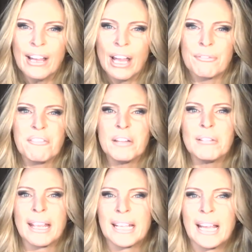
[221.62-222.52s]
it felt
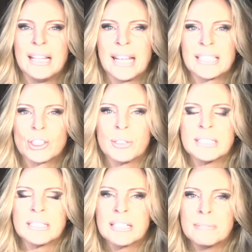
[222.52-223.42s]
like
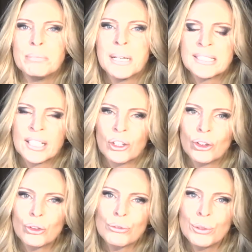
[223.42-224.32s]
electricity buzzing
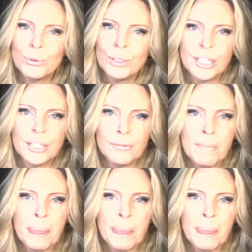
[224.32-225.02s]
through you,